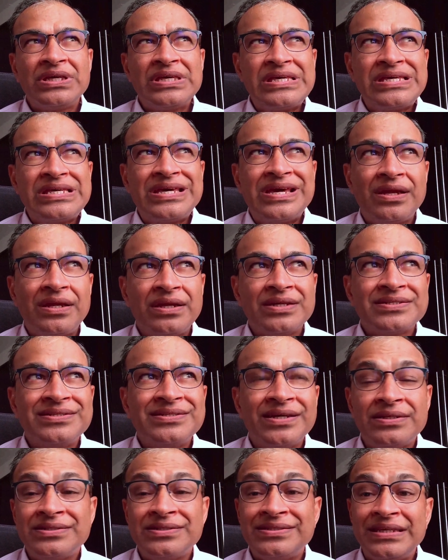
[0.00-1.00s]
the key
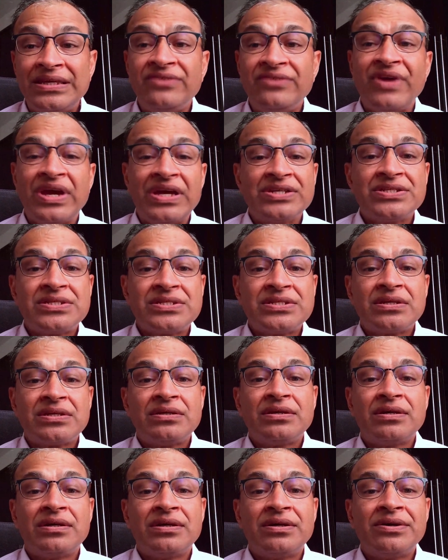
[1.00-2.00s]
areas there is e-waste.
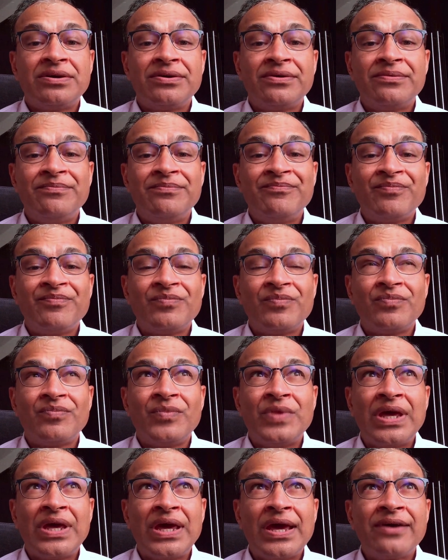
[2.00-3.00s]

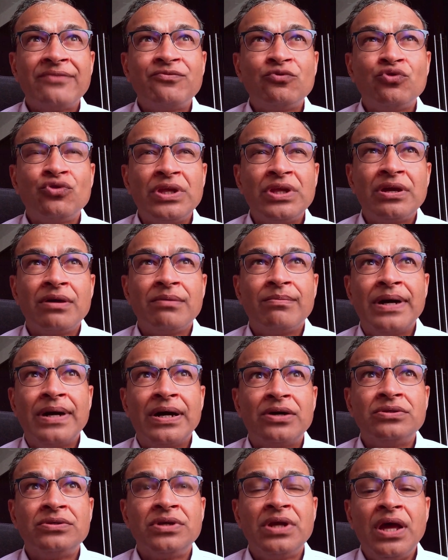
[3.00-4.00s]
They have to think
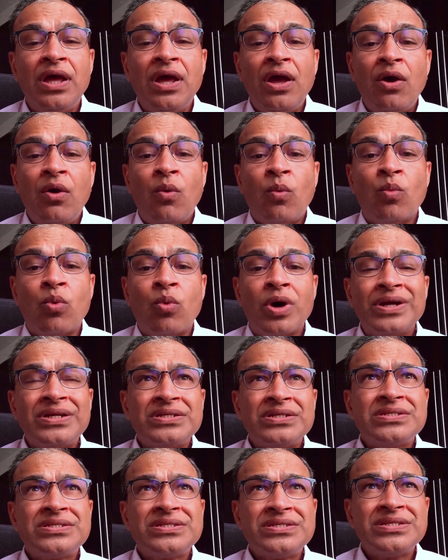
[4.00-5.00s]
about
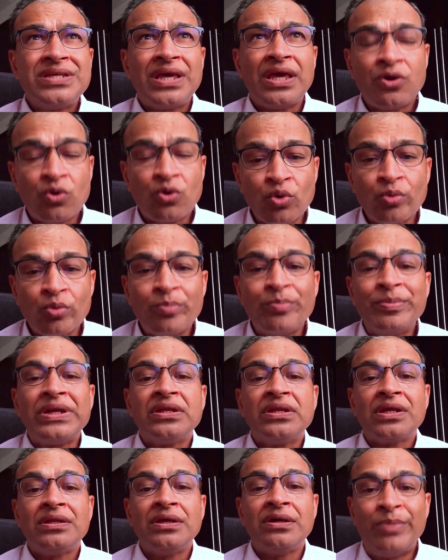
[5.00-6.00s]
what is the
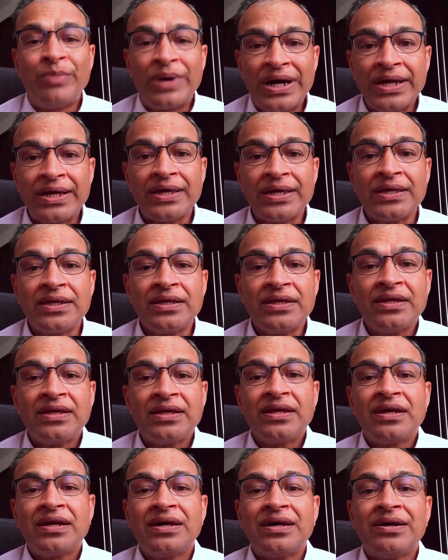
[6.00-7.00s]
equipment that they're
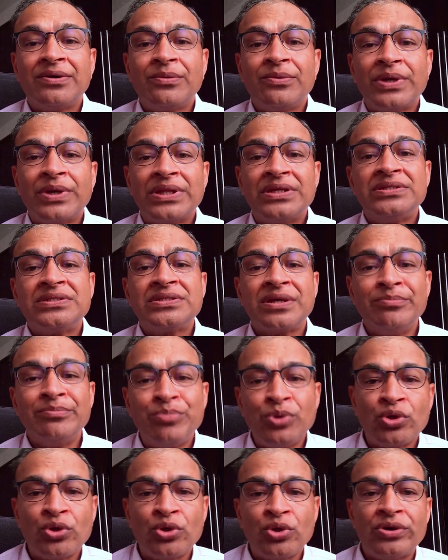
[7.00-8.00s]
buying, whether it's
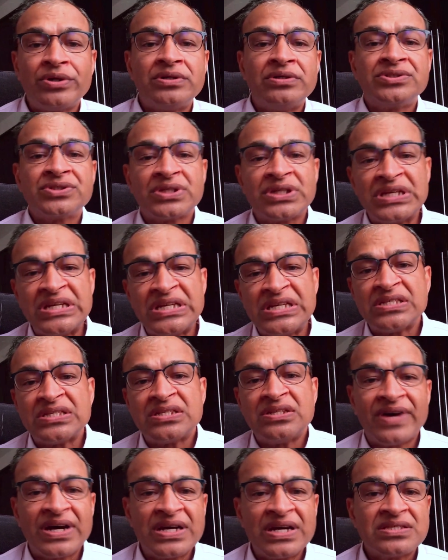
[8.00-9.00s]
computers,
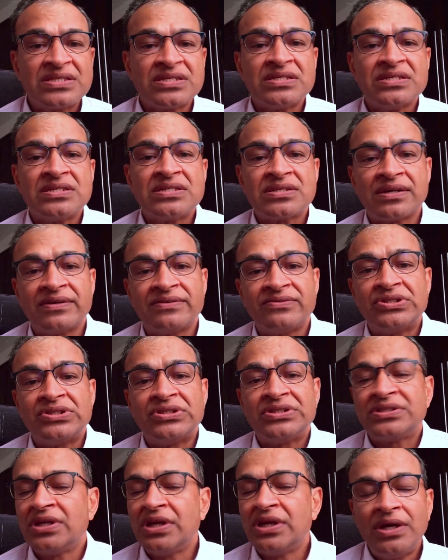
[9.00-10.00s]
screens, devices,
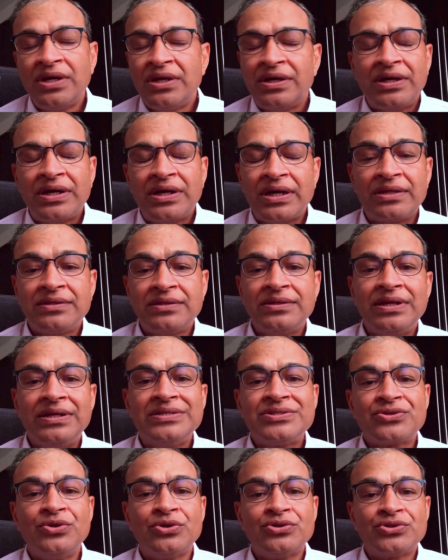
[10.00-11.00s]
servers, and the
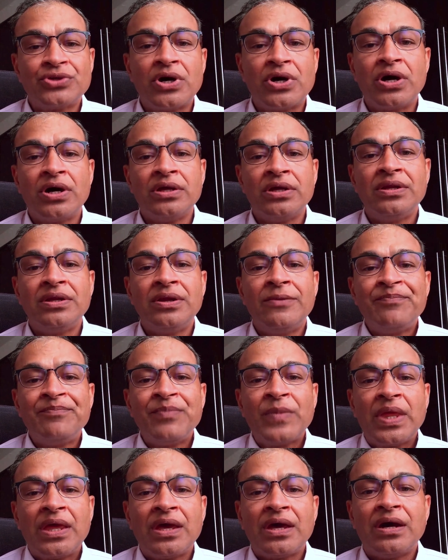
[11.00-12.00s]
list goes on.
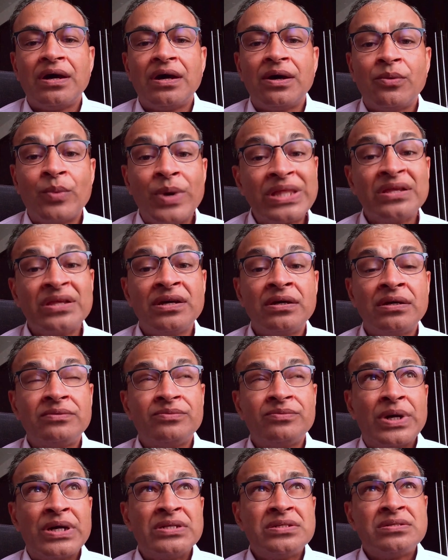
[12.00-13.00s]

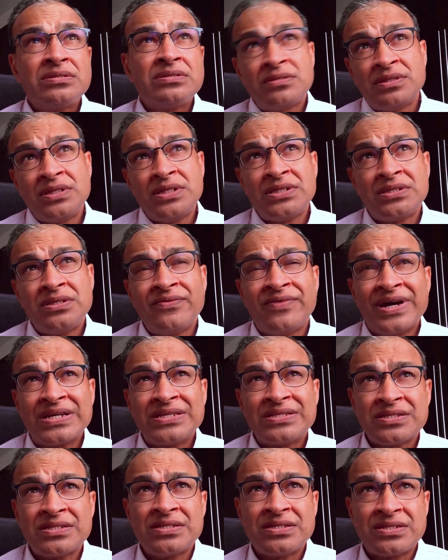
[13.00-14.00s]
Whether these
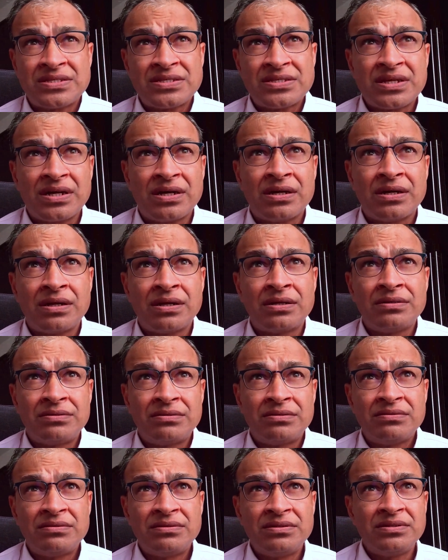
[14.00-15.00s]
devices
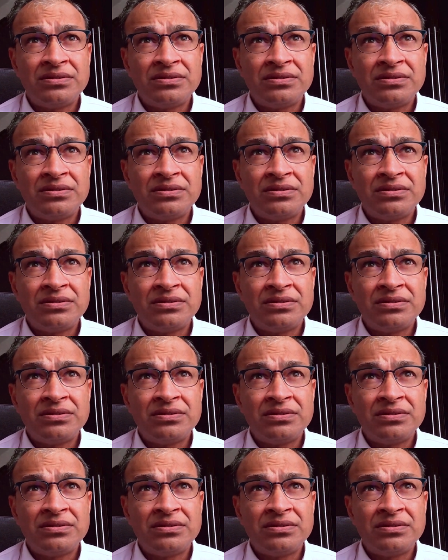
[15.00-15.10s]
are